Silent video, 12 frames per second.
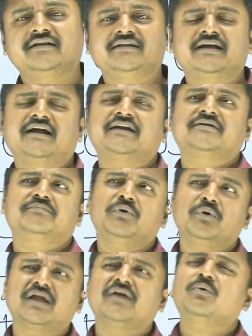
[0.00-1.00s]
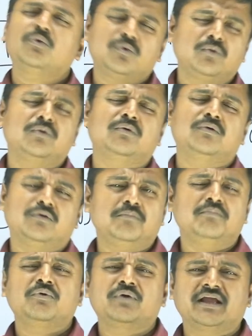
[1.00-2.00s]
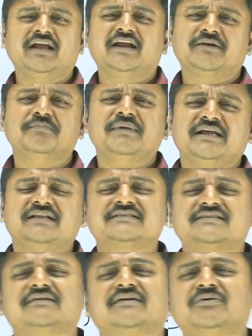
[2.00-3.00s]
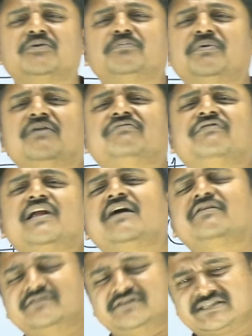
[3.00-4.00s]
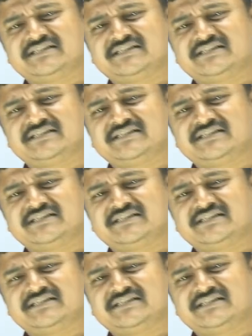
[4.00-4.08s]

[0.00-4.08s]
that bouquet, bouquet, it means a group of flowers.